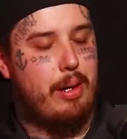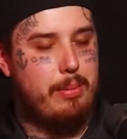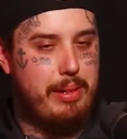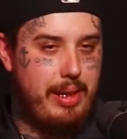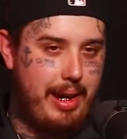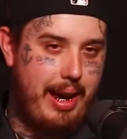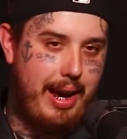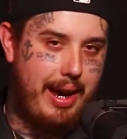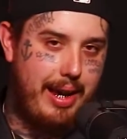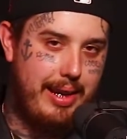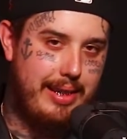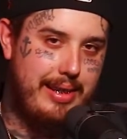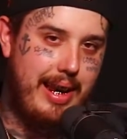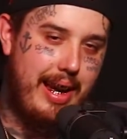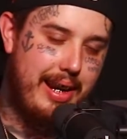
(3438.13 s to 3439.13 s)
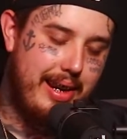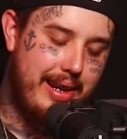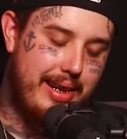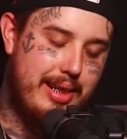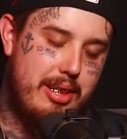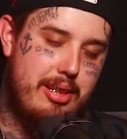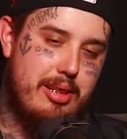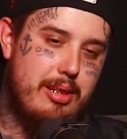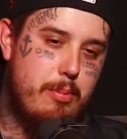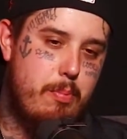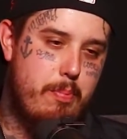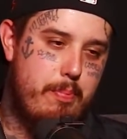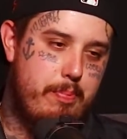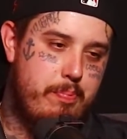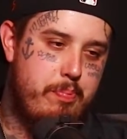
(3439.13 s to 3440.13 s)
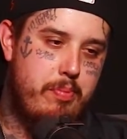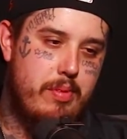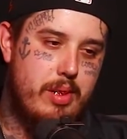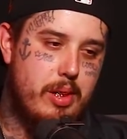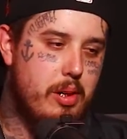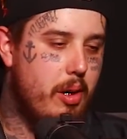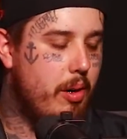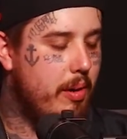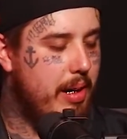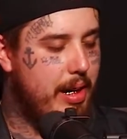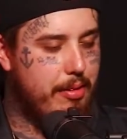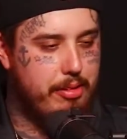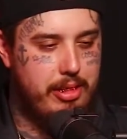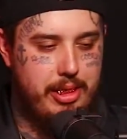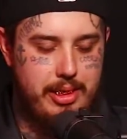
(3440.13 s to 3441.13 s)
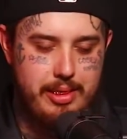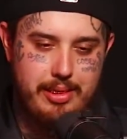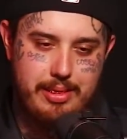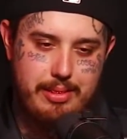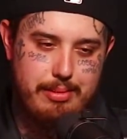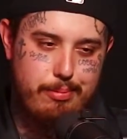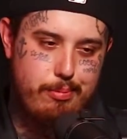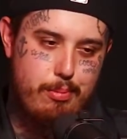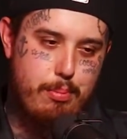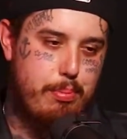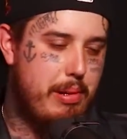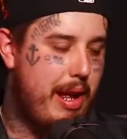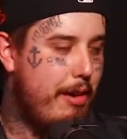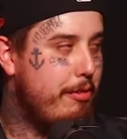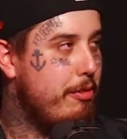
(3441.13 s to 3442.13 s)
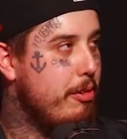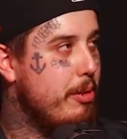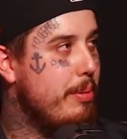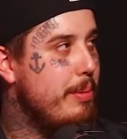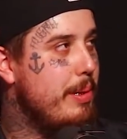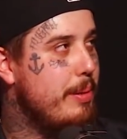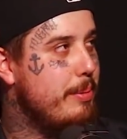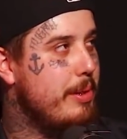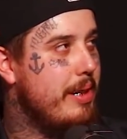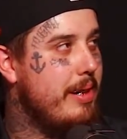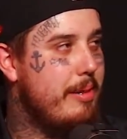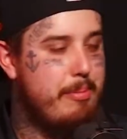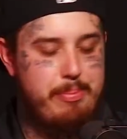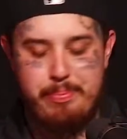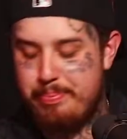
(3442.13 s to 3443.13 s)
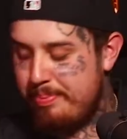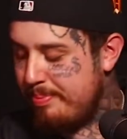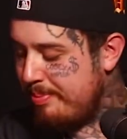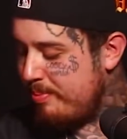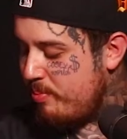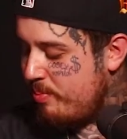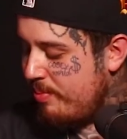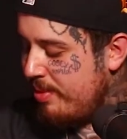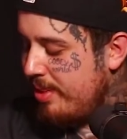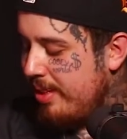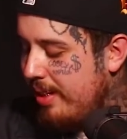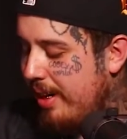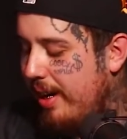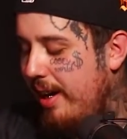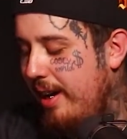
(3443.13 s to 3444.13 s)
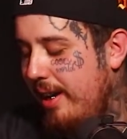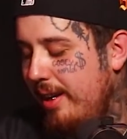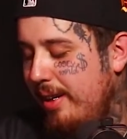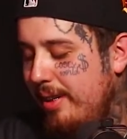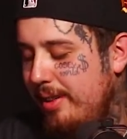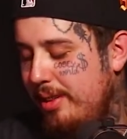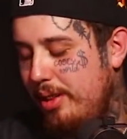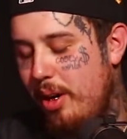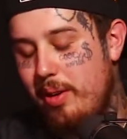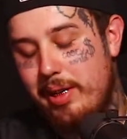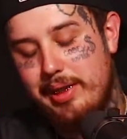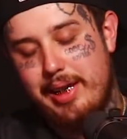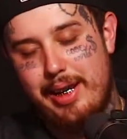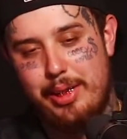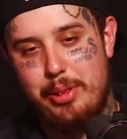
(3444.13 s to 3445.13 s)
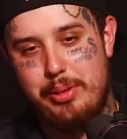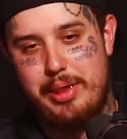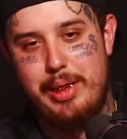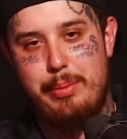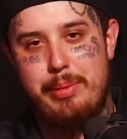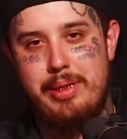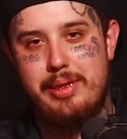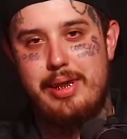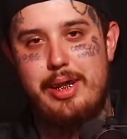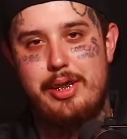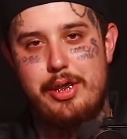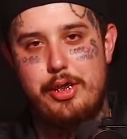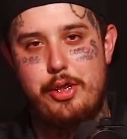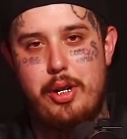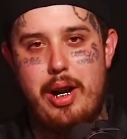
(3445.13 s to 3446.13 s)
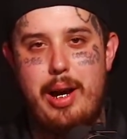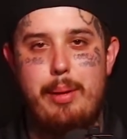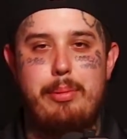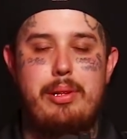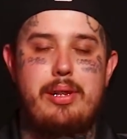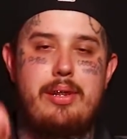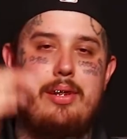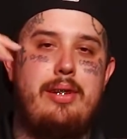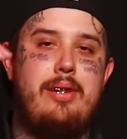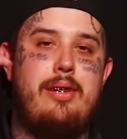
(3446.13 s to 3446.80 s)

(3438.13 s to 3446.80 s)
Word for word: find me at Daddex on every platform, you know what I'm saying? And go get that new Demons that just dropped.